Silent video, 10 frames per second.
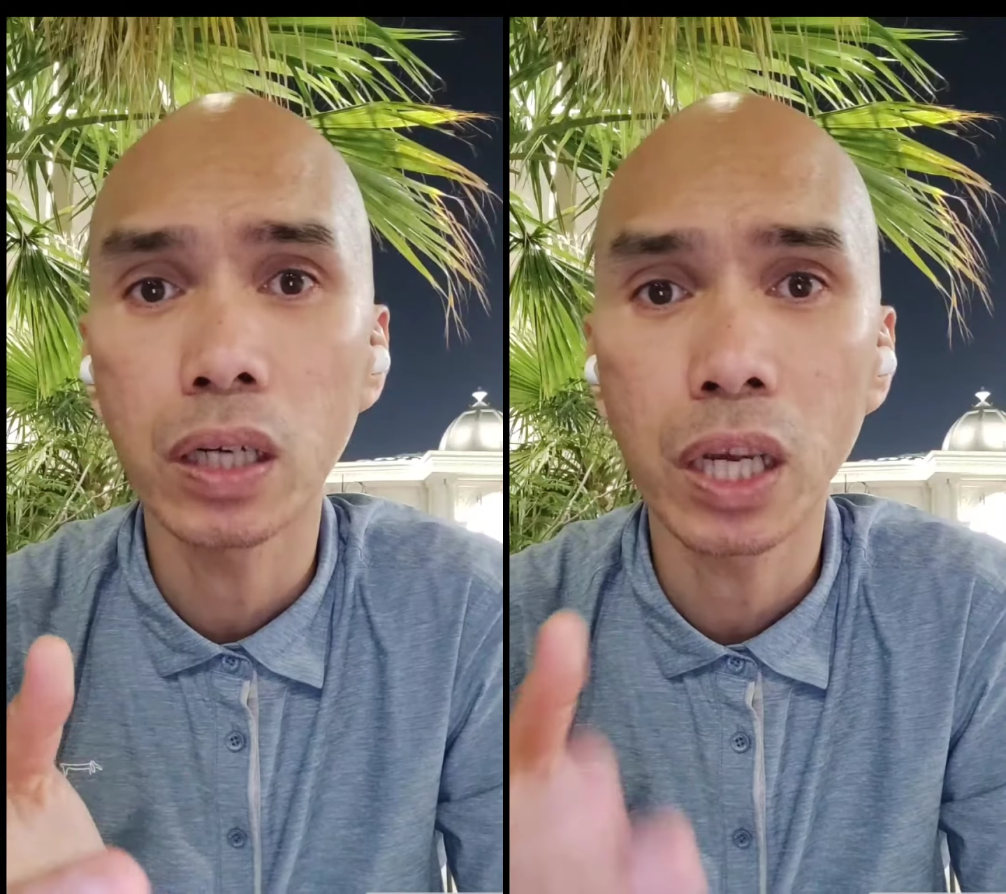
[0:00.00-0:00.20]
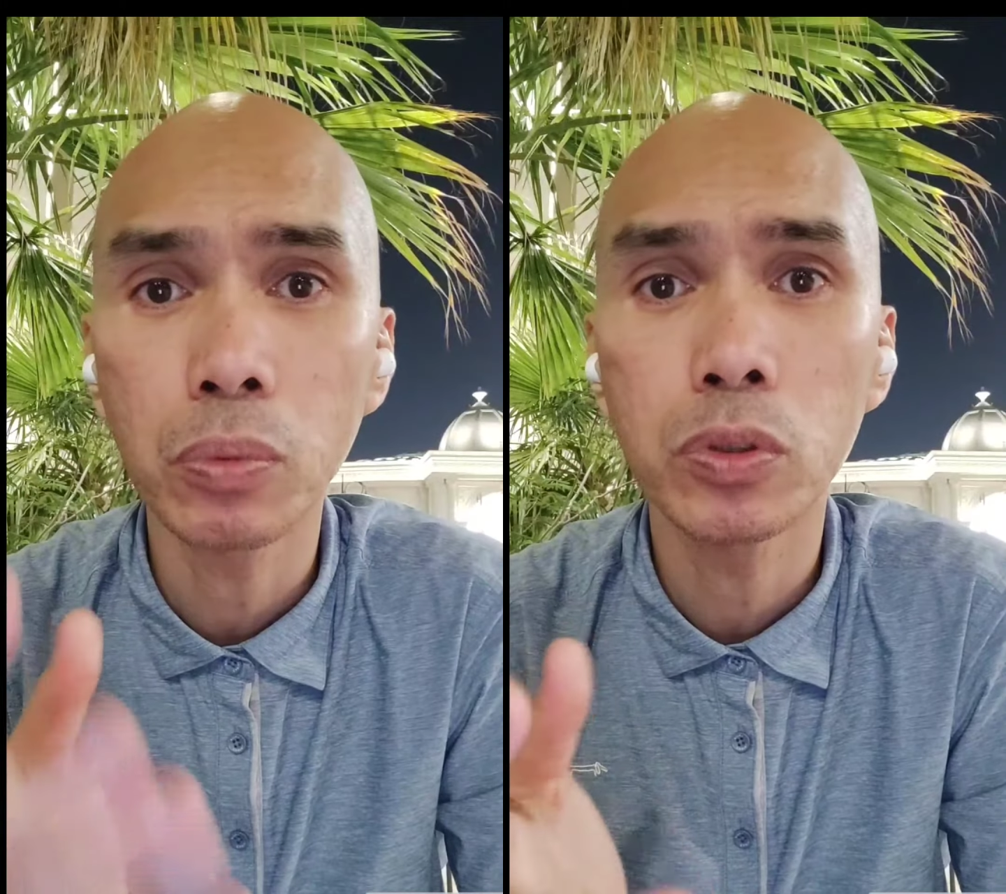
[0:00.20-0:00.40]

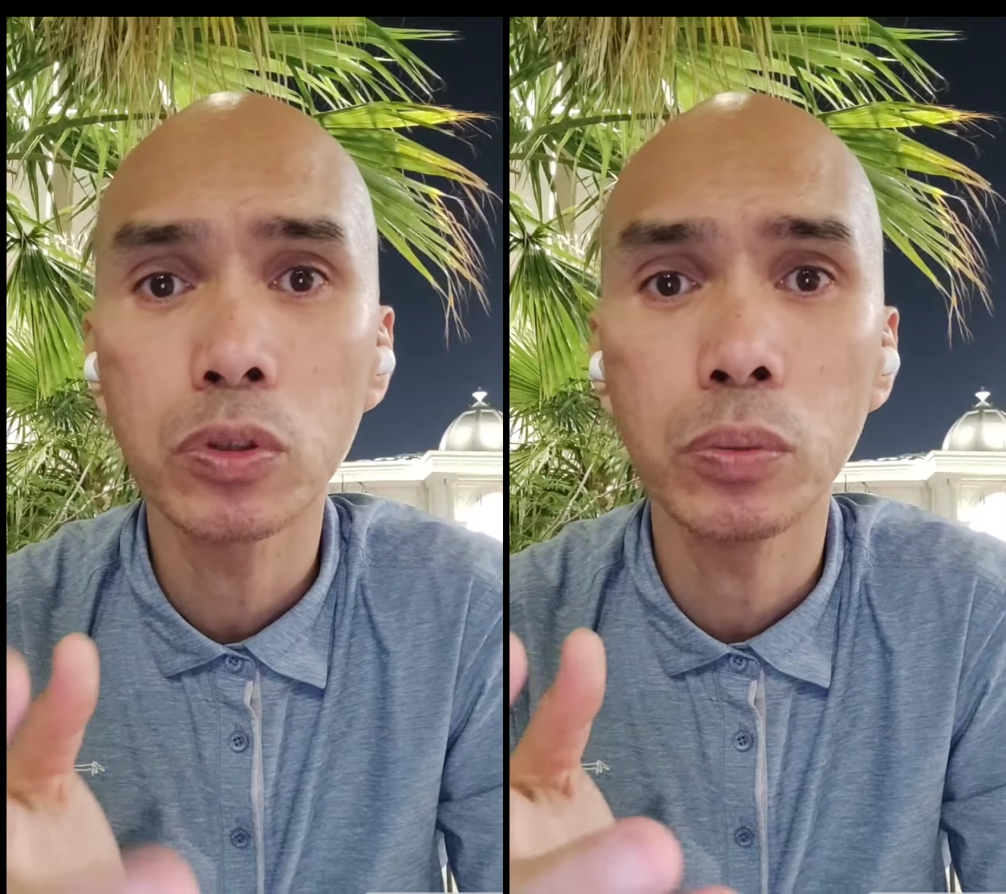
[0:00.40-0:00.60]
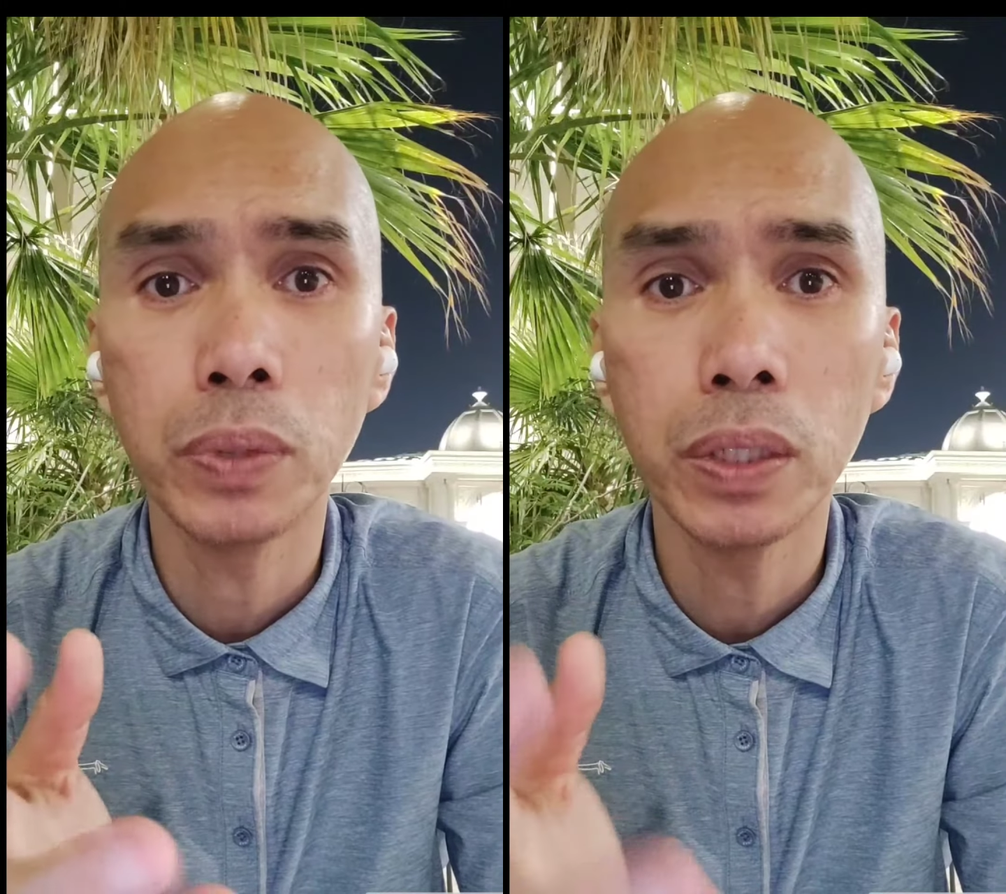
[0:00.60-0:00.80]
able
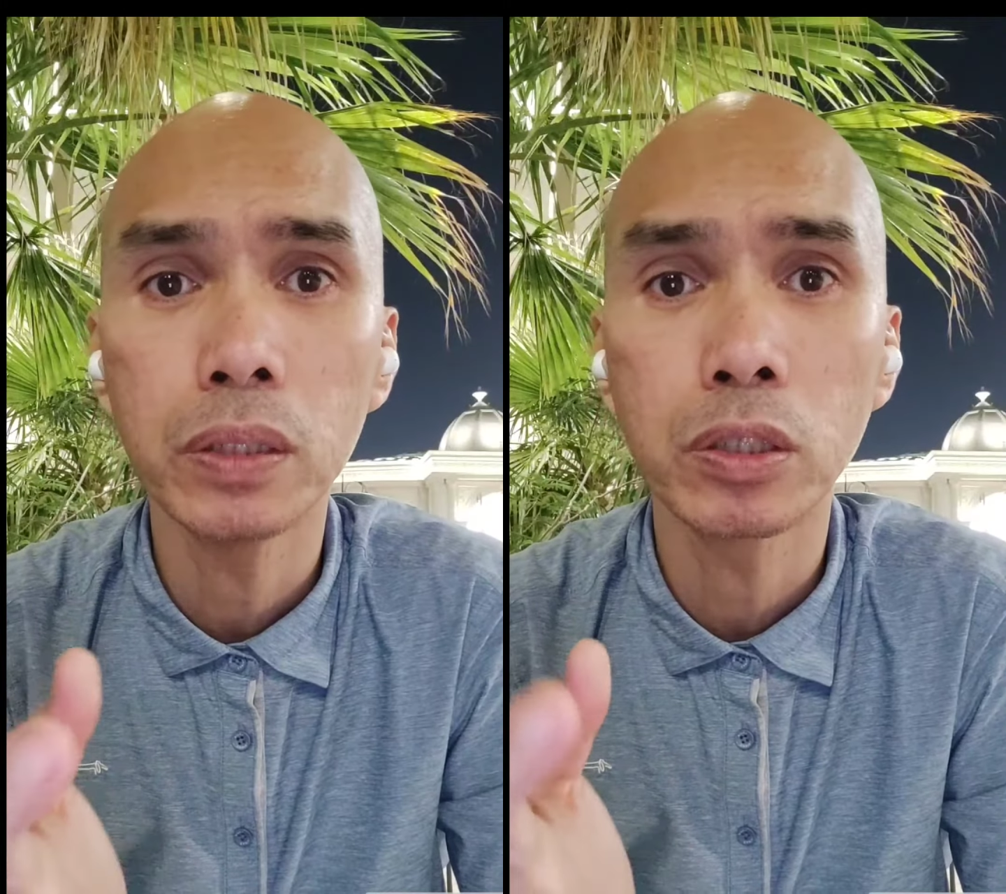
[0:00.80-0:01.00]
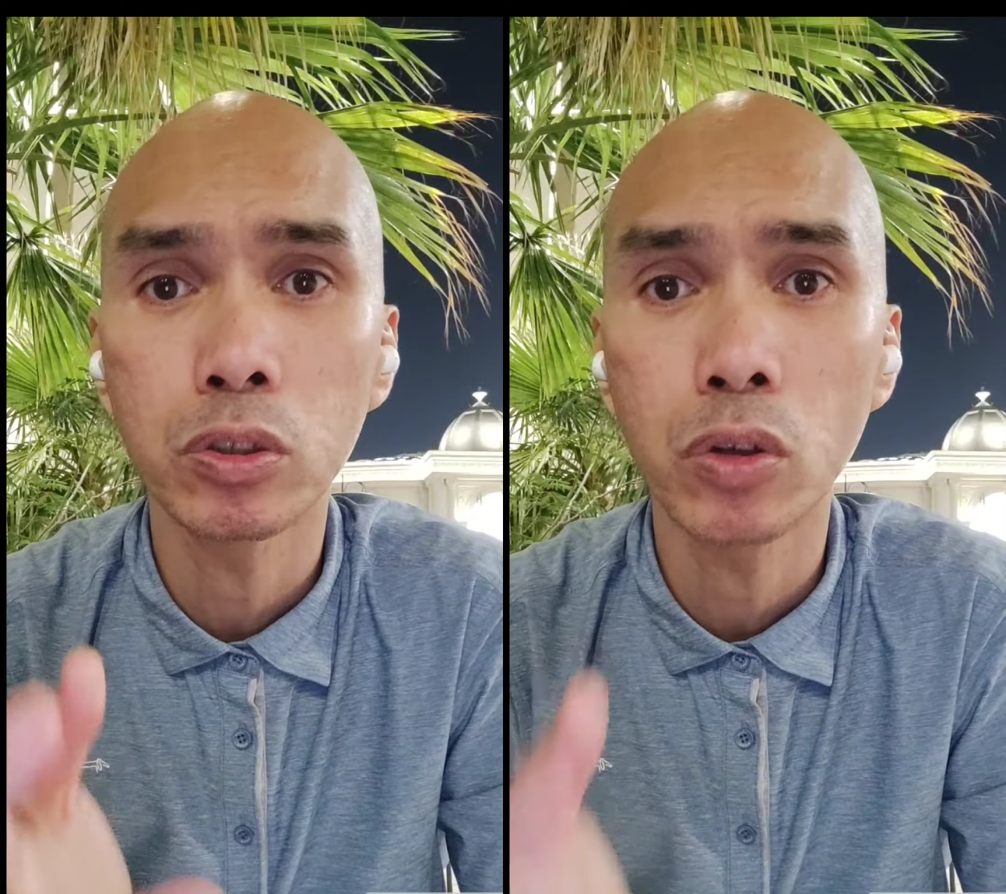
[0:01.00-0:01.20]
to build
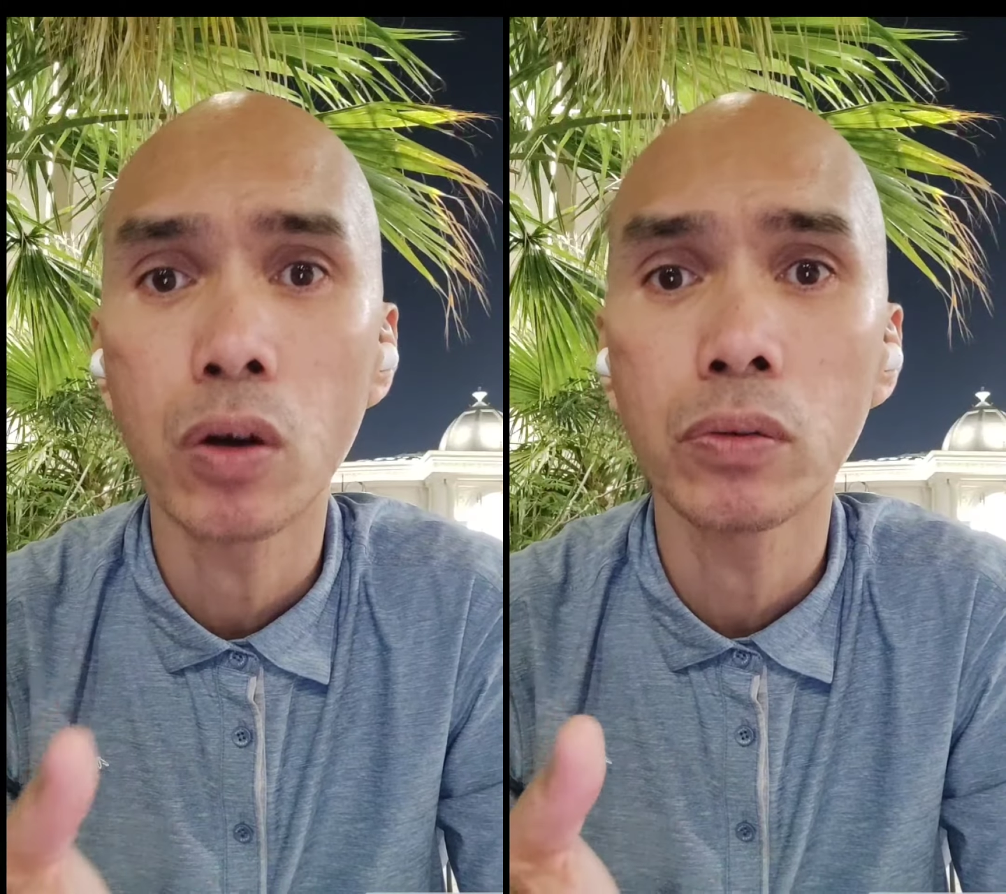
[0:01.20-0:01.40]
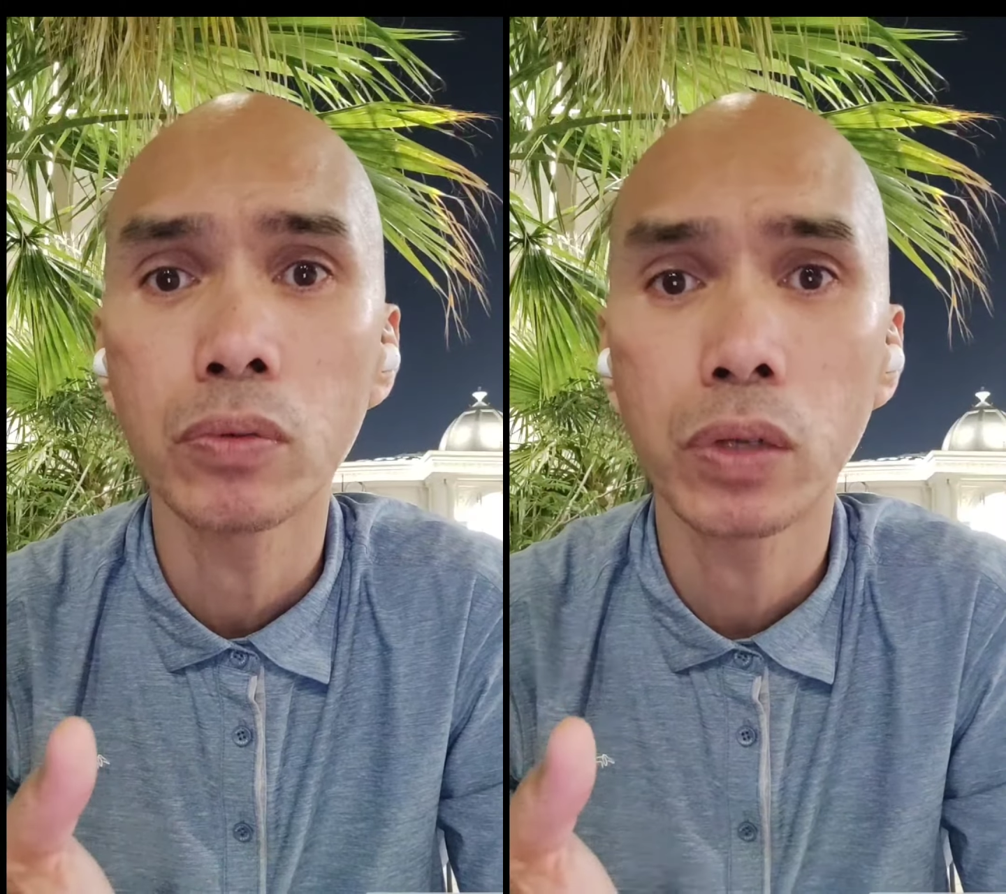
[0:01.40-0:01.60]

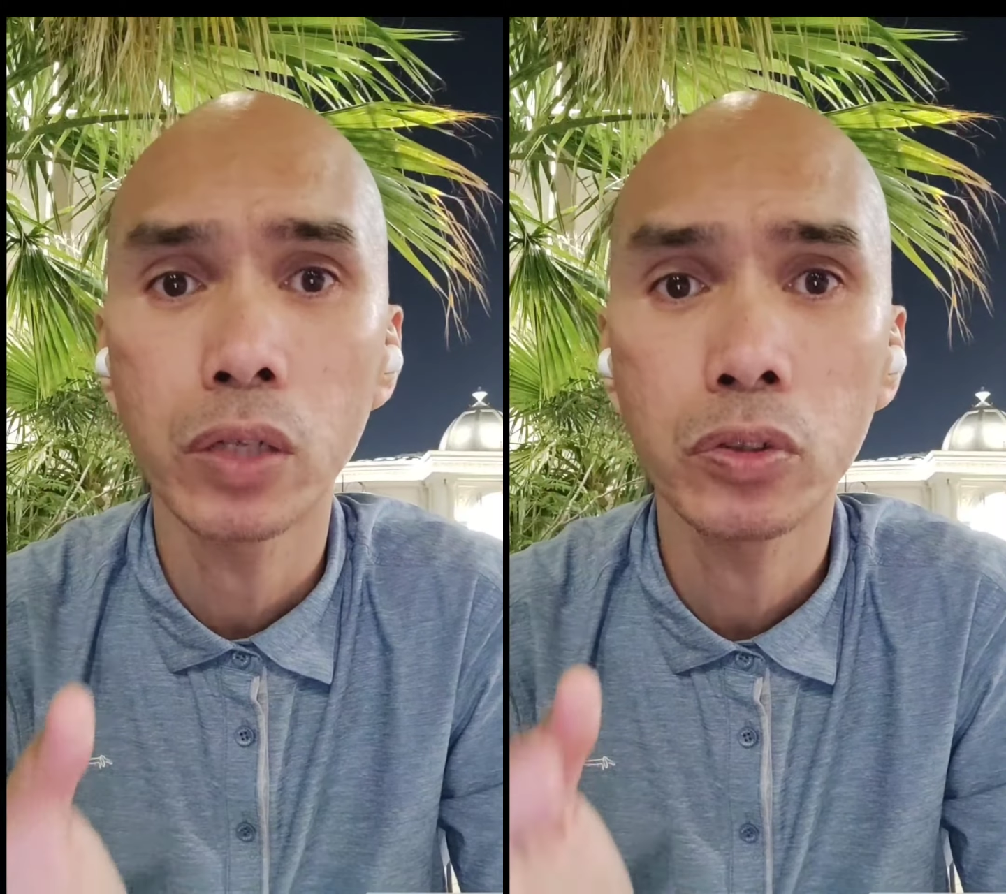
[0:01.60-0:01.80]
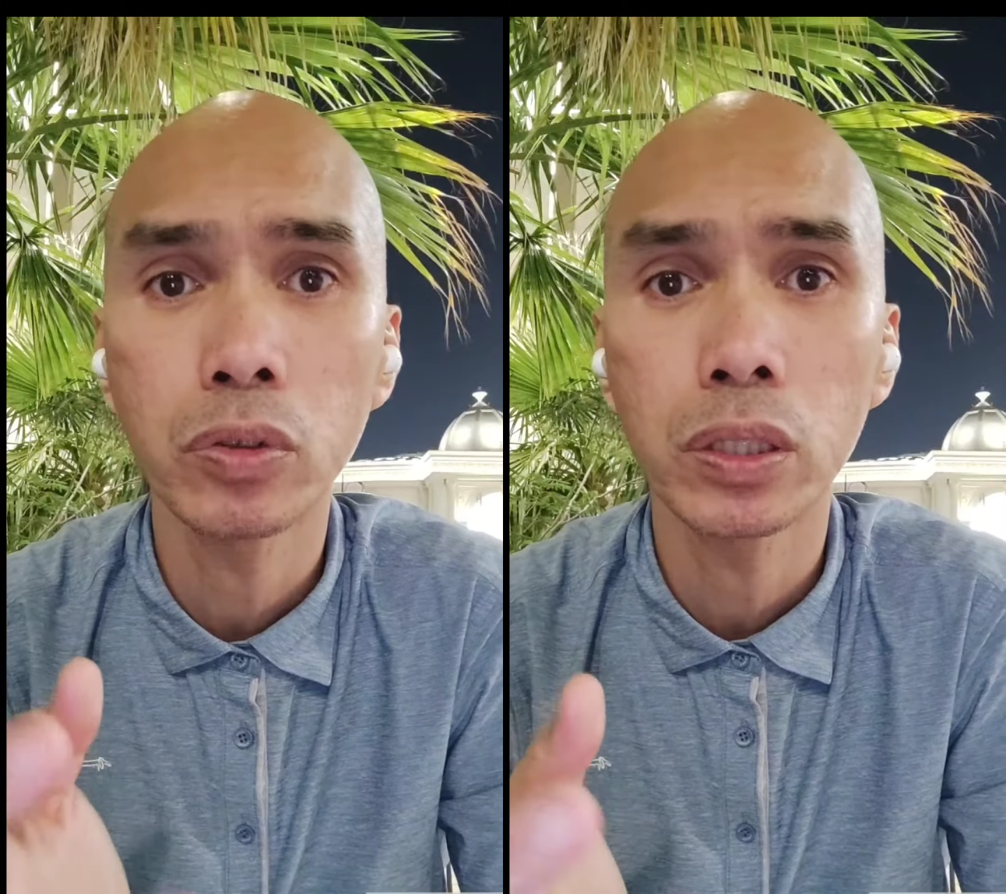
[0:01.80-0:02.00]
strong
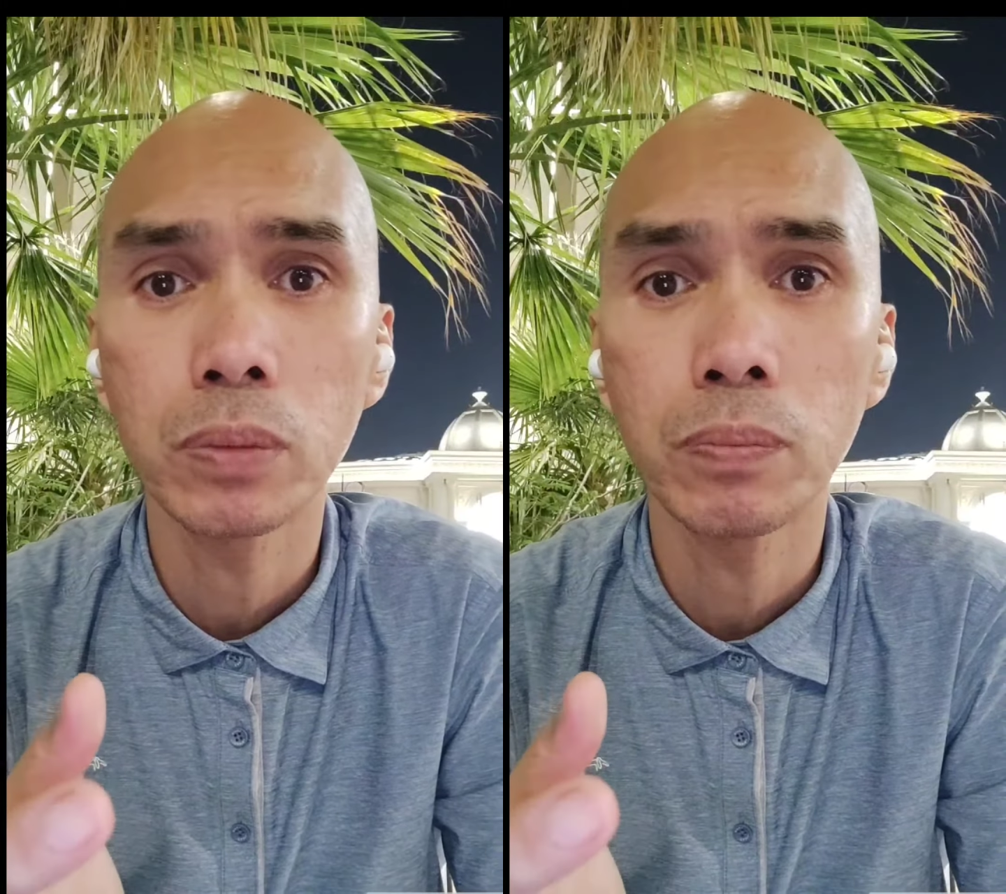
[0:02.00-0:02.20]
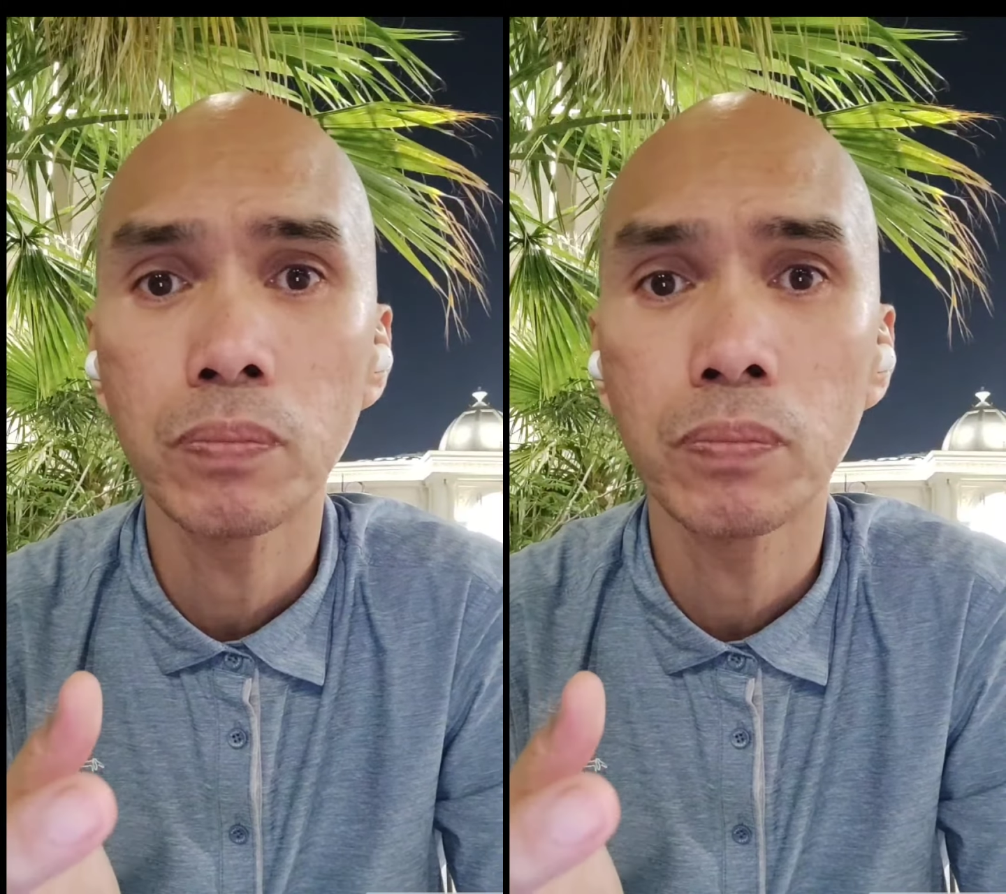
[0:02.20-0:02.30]
relationships